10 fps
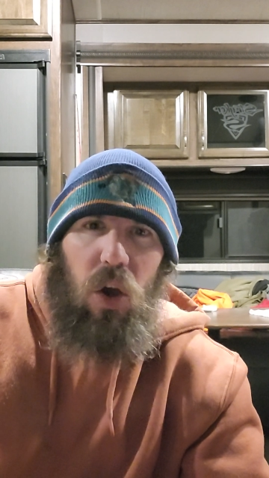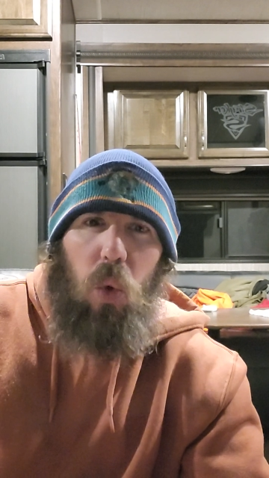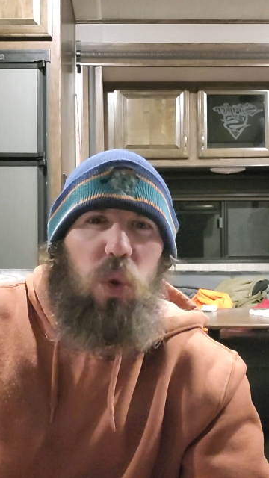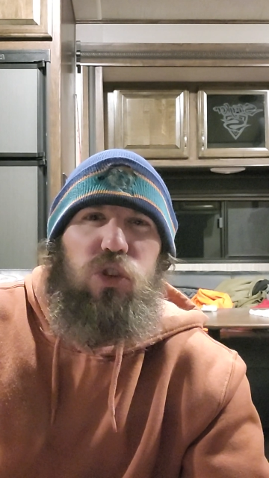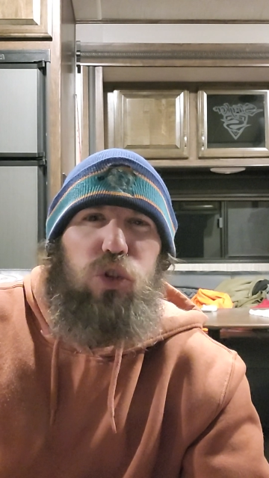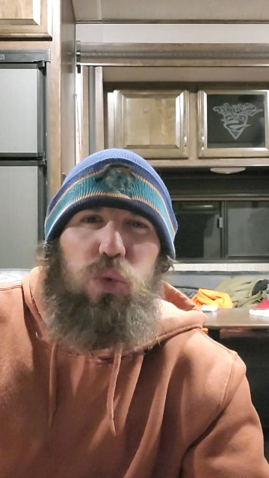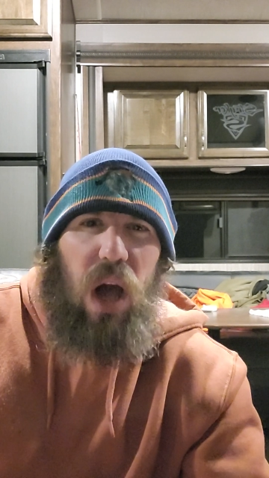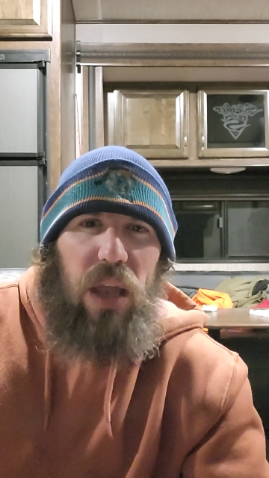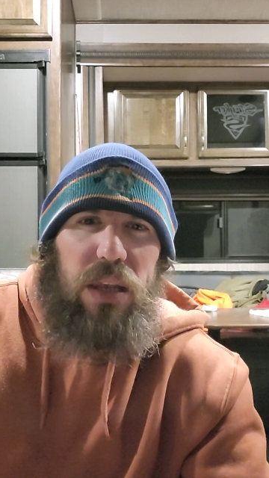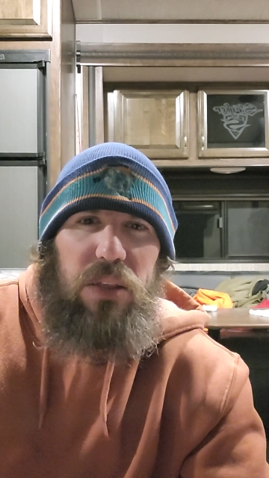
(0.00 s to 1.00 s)
We do
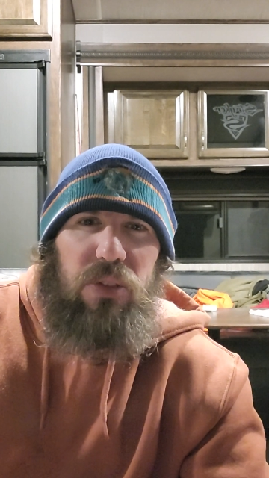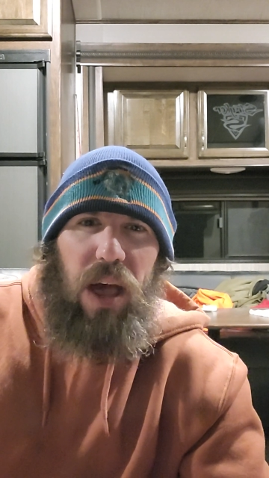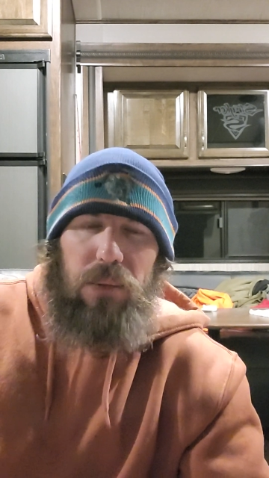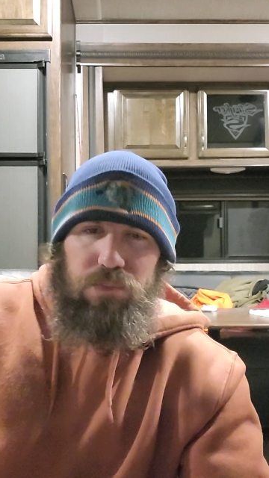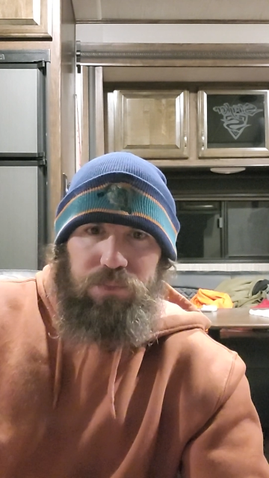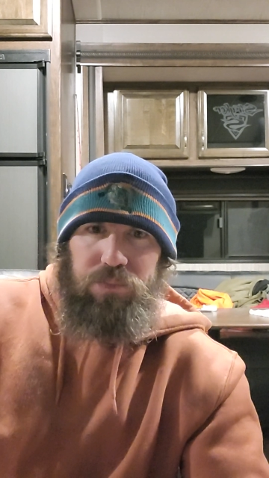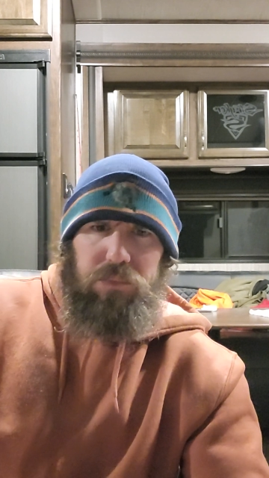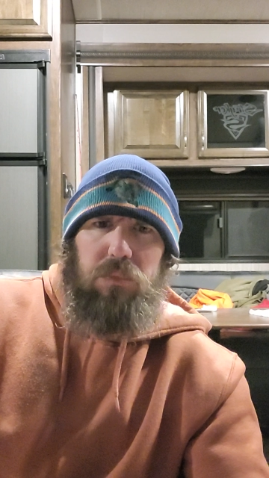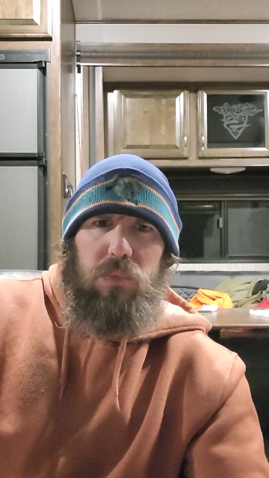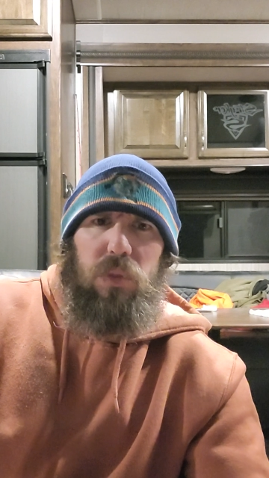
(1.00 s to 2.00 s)
not need that.
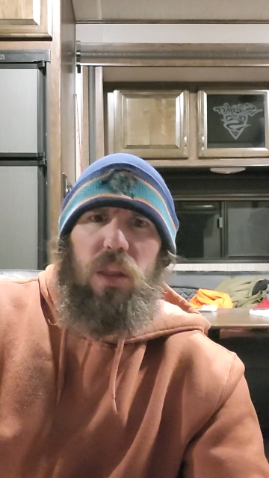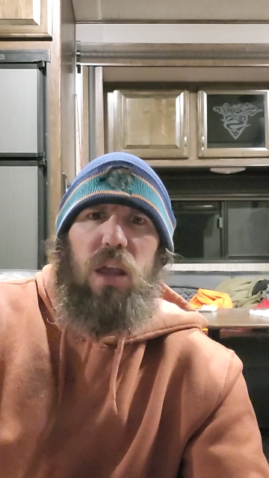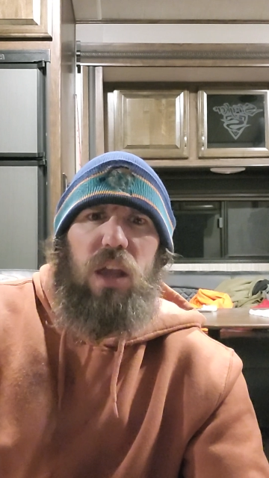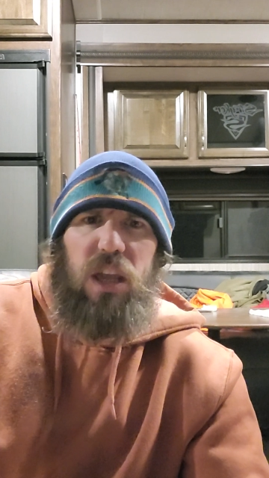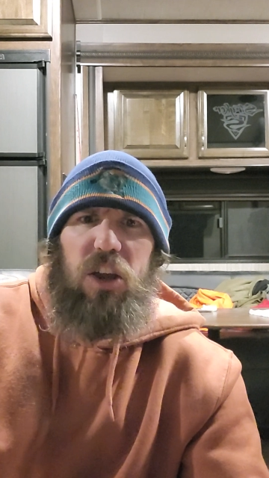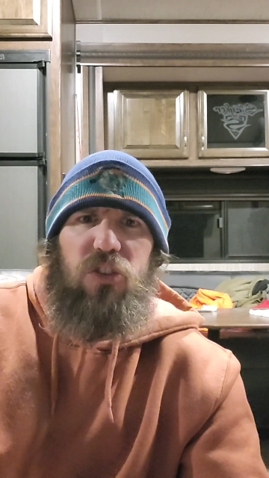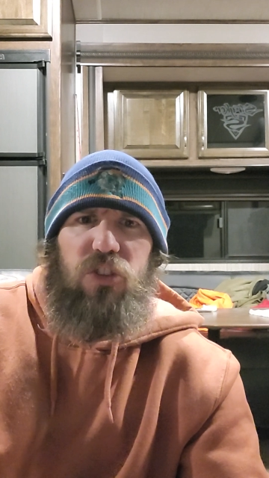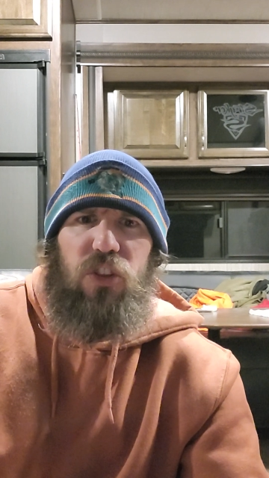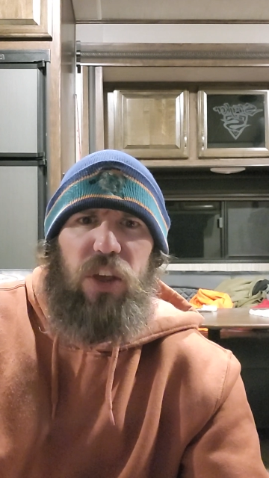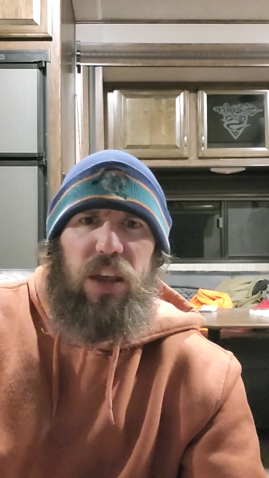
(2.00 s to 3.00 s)
Here's
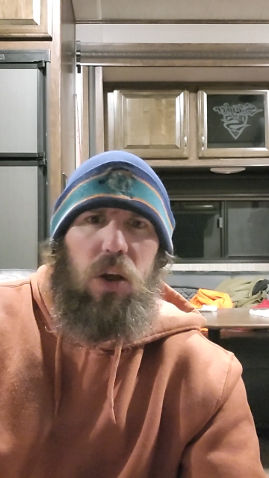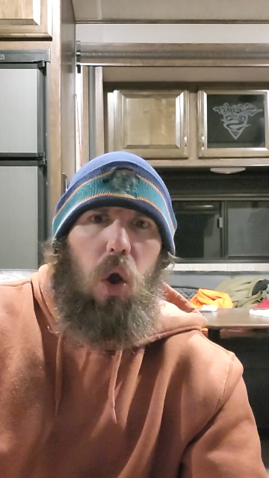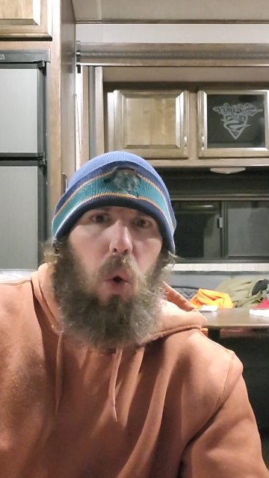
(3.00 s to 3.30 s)
the thing.